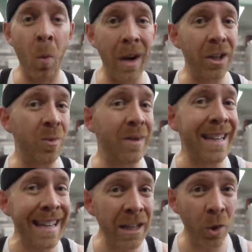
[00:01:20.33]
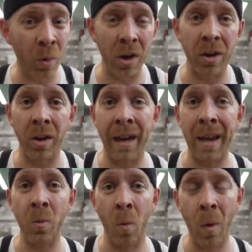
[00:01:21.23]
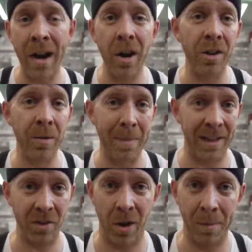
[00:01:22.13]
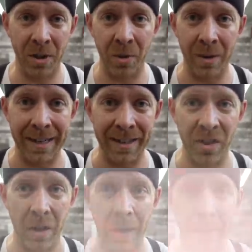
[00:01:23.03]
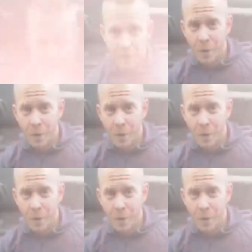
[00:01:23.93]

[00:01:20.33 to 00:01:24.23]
what you need to work on and where your biggest opportunities are.